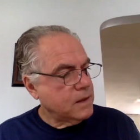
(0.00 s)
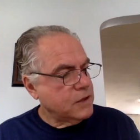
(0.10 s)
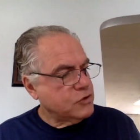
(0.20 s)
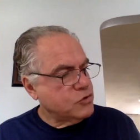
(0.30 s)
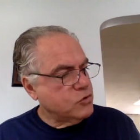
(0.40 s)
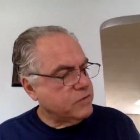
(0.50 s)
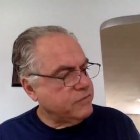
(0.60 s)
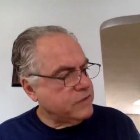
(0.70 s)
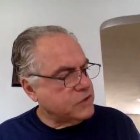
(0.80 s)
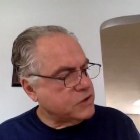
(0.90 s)
And true
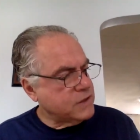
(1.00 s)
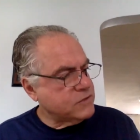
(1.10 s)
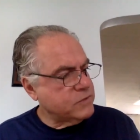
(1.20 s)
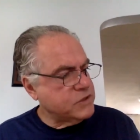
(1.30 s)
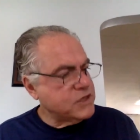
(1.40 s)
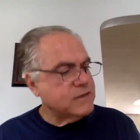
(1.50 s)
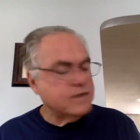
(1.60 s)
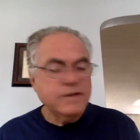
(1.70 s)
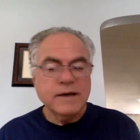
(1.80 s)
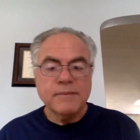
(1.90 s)
conviction has
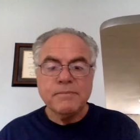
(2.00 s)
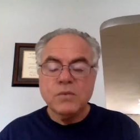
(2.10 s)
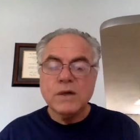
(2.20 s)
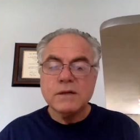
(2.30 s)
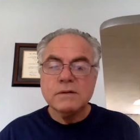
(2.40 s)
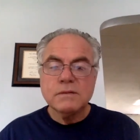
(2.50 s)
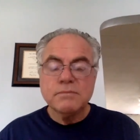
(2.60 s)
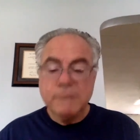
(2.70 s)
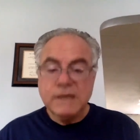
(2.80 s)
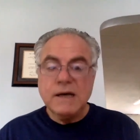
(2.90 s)
rejected them. What?
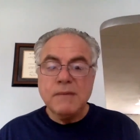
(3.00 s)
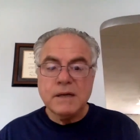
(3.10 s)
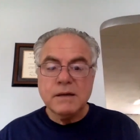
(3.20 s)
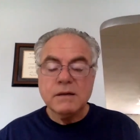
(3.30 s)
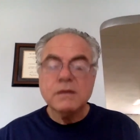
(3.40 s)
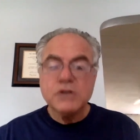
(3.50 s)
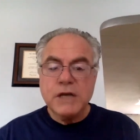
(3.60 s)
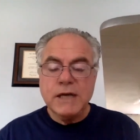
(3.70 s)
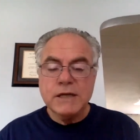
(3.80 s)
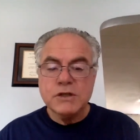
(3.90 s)
Becoming,
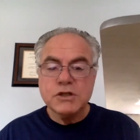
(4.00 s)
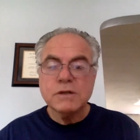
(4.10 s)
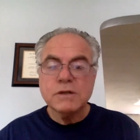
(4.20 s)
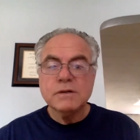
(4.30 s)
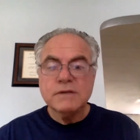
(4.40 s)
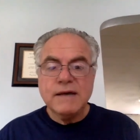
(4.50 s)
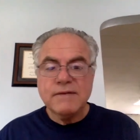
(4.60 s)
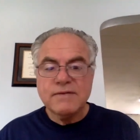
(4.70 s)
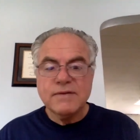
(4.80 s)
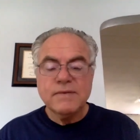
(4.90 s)
change, death.
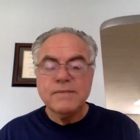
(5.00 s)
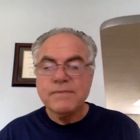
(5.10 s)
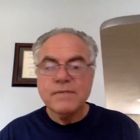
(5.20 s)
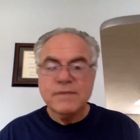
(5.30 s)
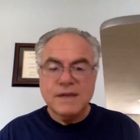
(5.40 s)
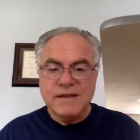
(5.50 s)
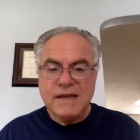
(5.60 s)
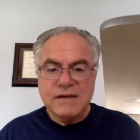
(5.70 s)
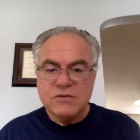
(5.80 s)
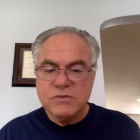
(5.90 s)
None of
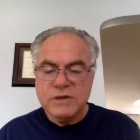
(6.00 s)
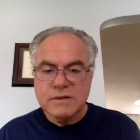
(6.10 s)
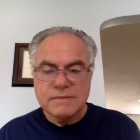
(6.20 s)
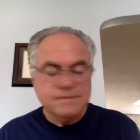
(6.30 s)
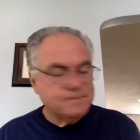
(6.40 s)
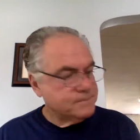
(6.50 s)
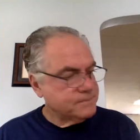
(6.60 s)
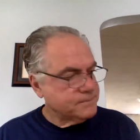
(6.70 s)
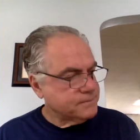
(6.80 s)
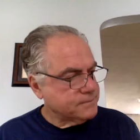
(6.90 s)
that is real.
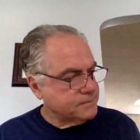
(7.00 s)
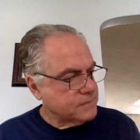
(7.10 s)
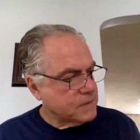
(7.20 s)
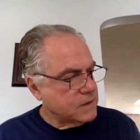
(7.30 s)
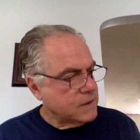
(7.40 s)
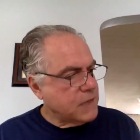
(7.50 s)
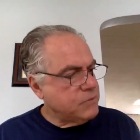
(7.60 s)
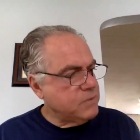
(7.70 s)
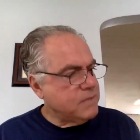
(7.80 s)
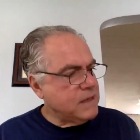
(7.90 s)
And
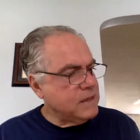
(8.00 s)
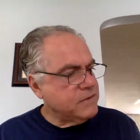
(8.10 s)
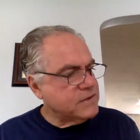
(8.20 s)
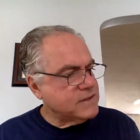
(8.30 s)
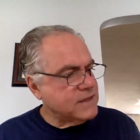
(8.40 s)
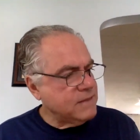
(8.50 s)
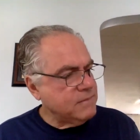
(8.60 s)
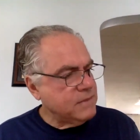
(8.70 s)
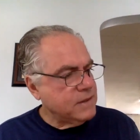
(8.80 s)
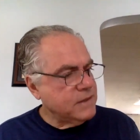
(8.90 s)
remaining the
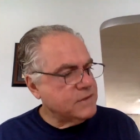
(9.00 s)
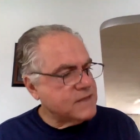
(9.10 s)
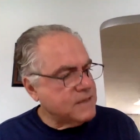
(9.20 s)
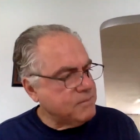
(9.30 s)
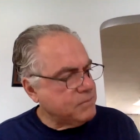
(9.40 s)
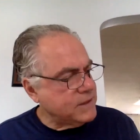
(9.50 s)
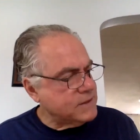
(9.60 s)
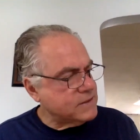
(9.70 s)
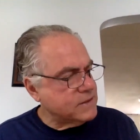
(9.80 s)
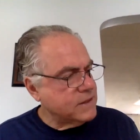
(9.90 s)
same, in the same
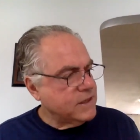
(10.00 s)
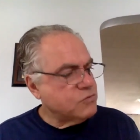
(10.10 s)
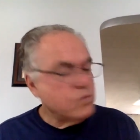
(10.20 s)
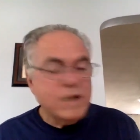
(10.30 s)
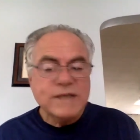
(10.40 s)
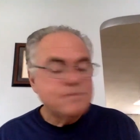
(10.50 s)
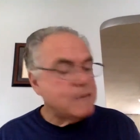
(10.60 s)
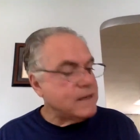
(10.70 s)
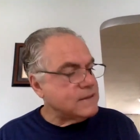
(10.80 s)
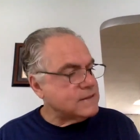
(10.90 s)
place, it rests
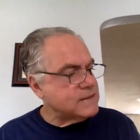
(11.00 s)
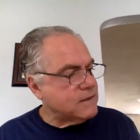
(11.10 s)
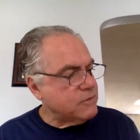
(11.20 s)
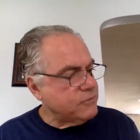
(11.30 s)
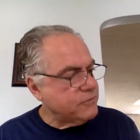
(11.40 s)
by itself